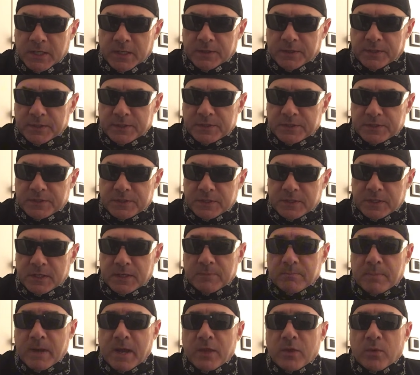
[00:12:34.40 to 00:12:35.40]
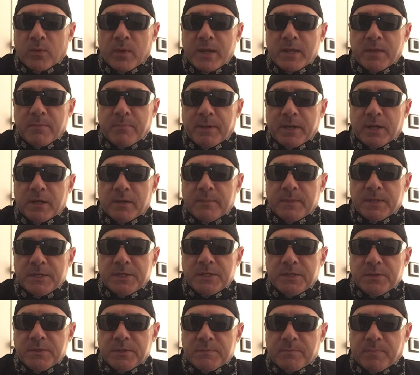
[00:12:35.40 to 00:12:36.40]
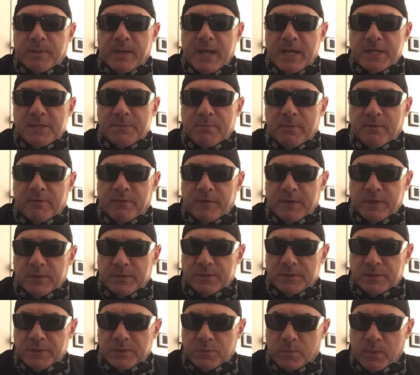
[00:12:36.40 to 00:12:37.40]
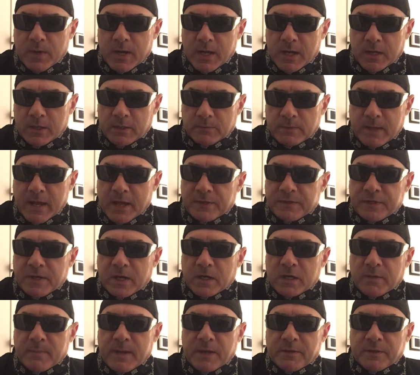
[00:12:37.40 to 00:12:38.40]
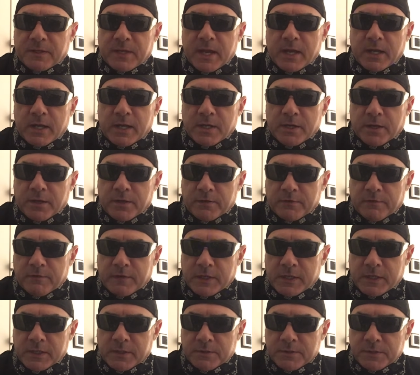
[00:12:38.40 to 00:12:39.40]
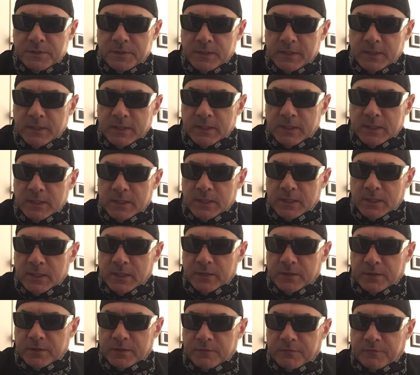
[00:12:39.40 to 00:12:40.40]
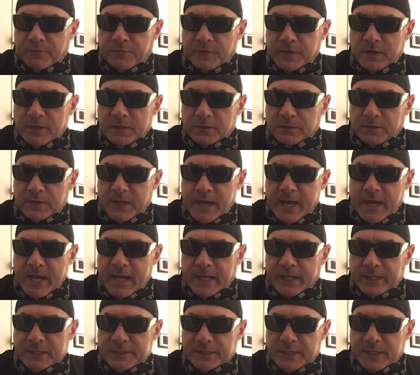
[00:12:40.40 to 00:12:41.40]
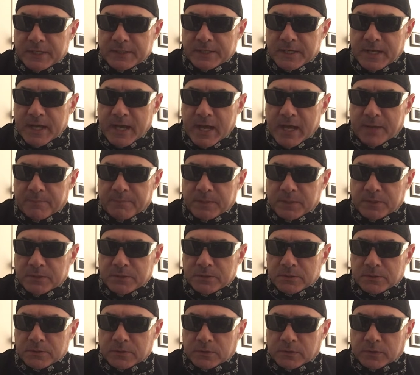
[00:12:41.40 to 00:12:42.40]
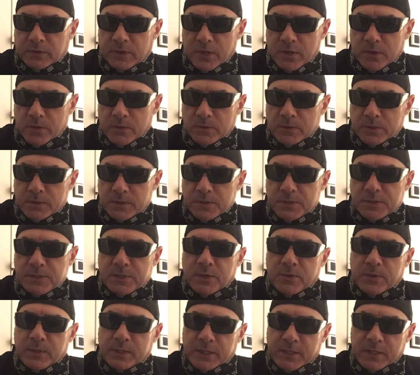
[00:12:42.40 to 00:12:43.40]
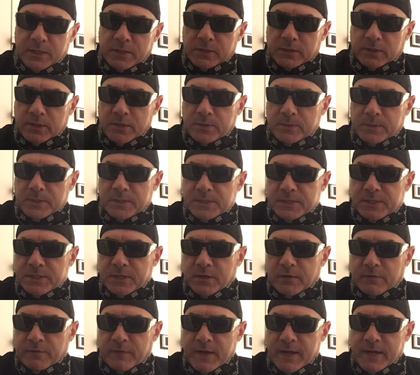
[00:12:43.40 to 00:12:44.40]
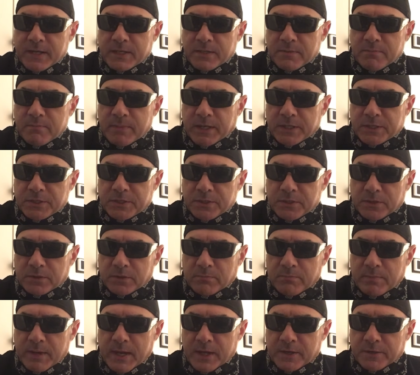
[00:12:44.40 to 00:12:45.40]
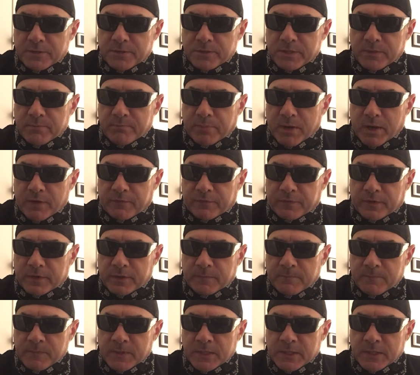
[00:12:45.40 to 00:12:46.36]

This, by the way, the pyramids use plasma fields as well. I'll talk about that in other videos. The field acts as an optical cloak, so it can cloak itself, and dimensional boundary buffer,